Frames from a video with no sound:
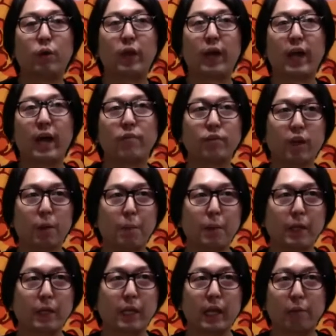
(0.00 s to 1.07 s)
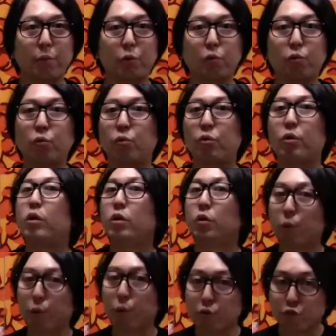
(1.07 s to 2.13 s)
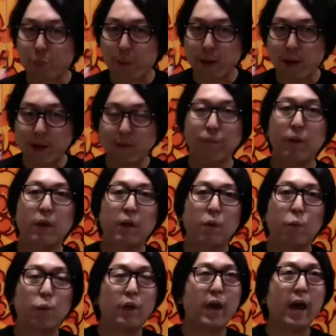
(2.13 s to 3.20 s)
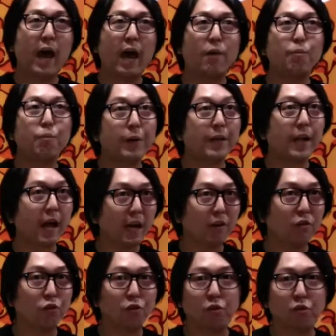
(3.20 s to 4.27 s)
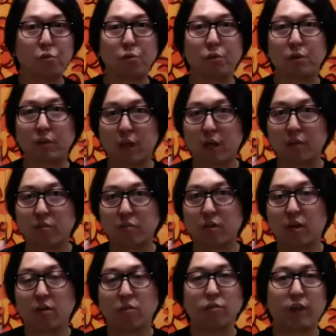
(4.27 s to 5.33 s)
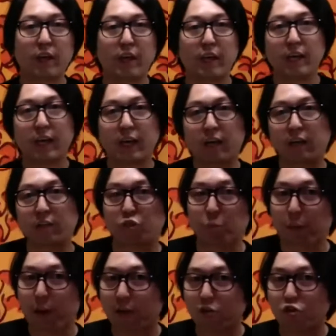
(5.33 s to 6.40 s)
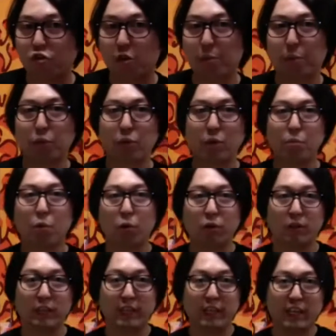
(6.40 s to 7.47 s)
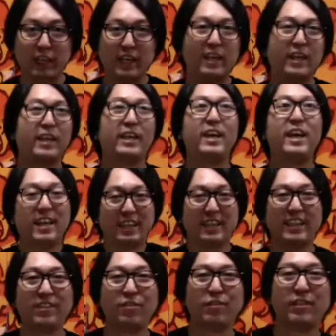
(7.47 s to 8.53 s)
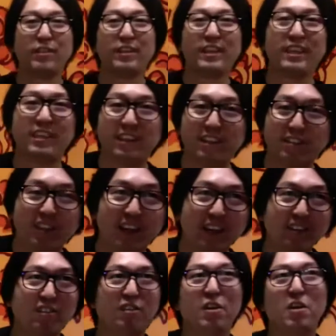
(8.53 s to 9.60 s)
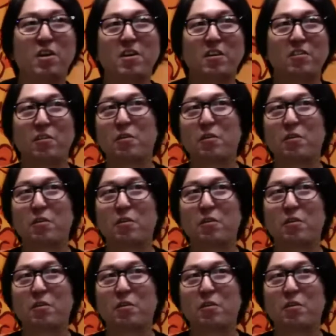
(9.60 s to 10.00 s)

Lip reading: have not been able to go to Japan, we have been actually doing lots of a Japan trip remotely in these days. So